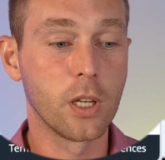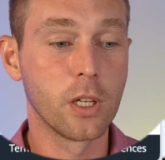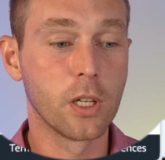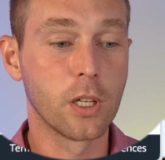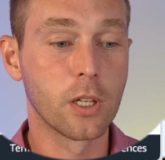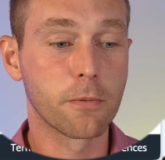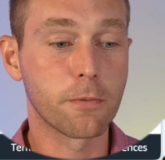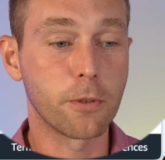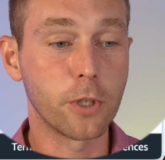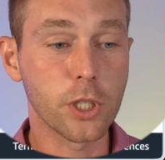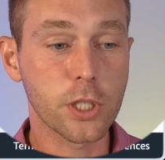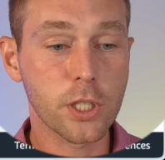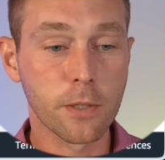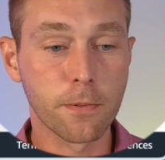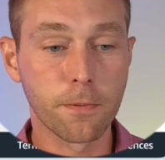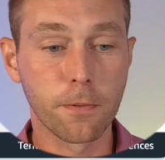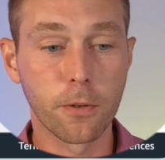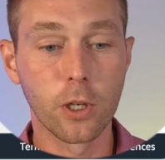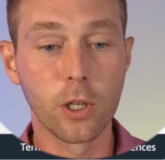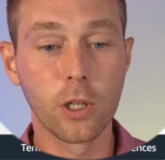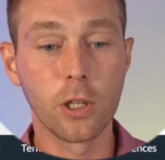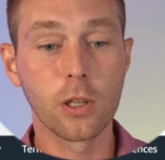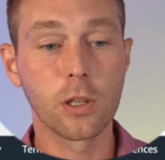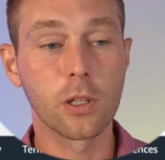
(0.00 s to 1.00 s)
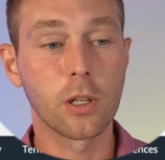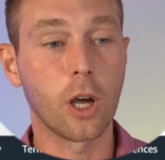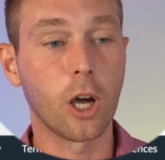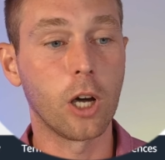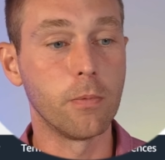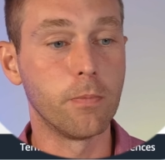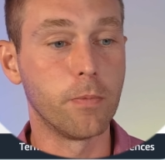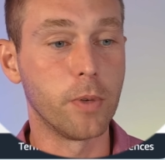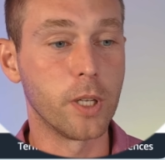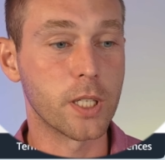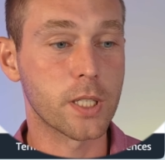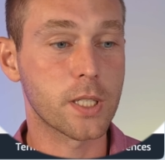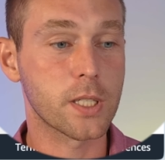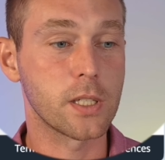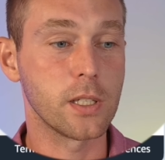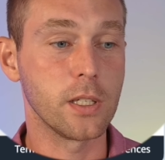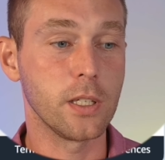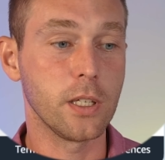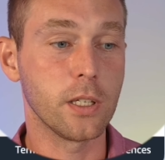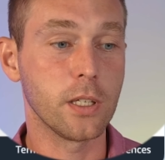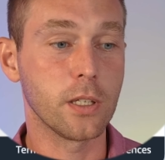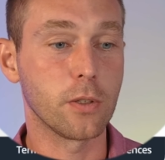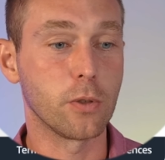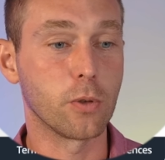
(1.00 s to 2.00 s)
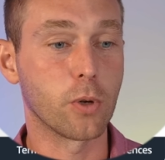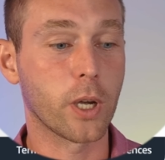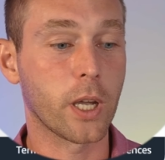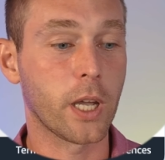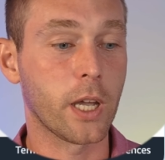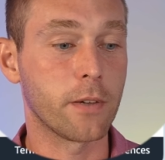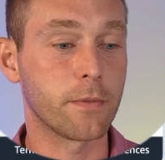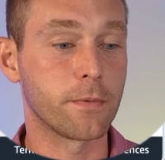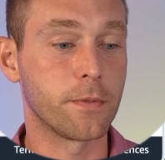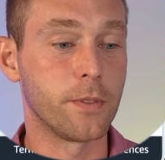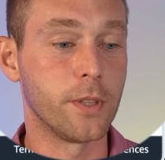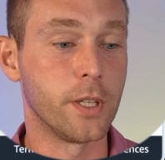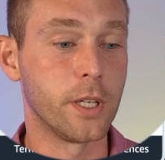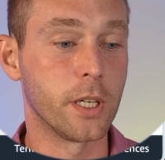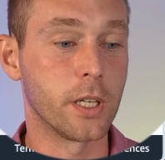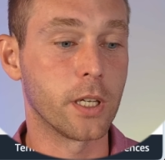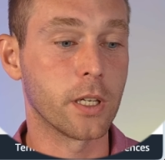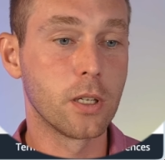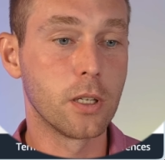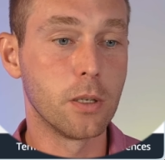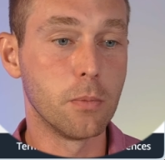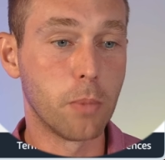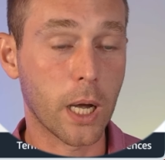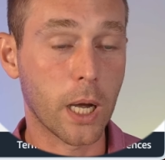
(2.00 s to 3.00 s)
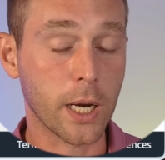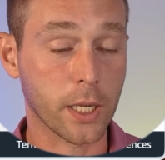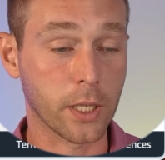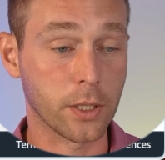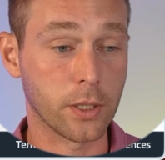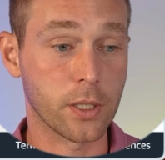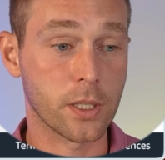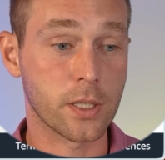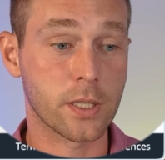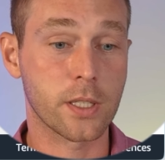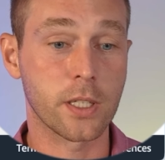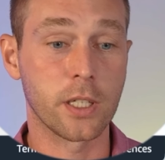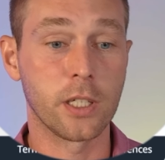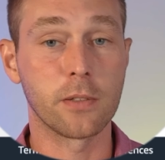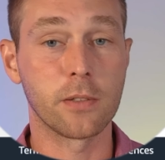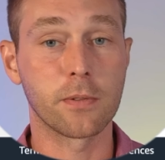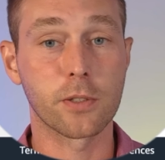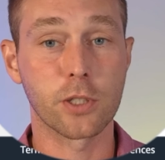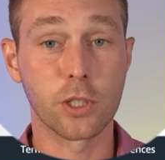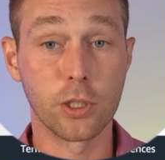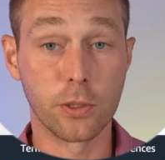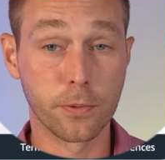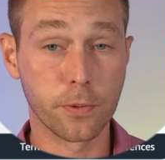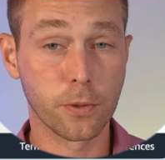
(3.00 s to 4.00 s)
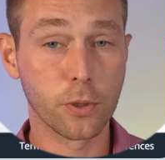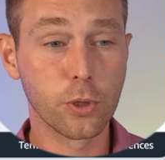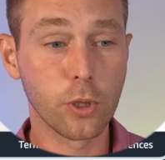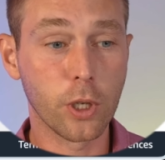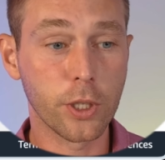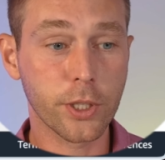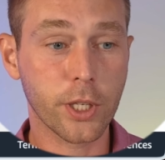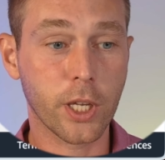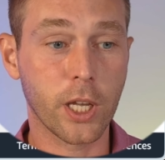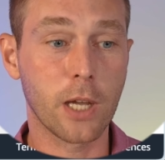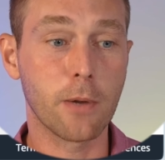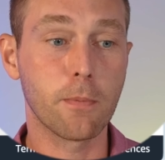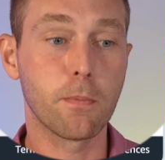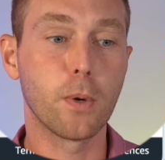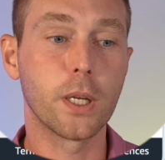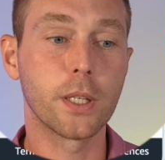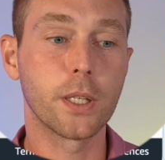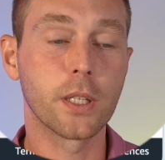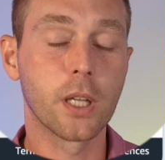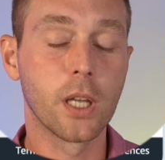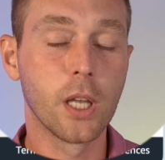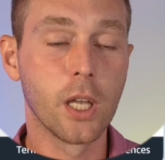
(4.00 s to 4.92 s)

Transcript: First of all, obviously, you have the bucket itself. So if you don't have one,